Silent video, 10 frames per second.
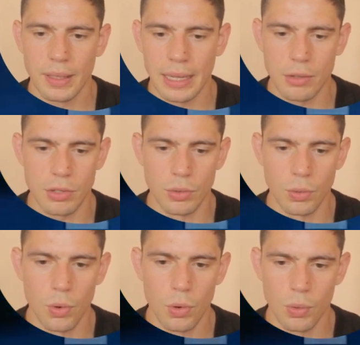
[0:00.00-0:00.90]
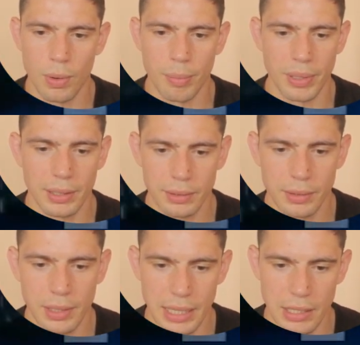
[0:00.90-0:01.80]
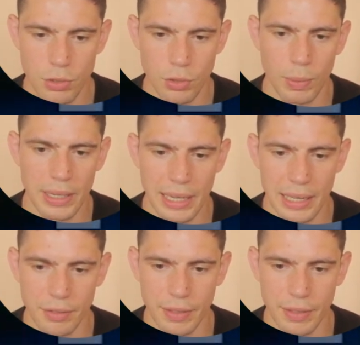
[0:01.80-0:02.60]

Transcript: that was an awkward one, but yeah, he took the wind out of the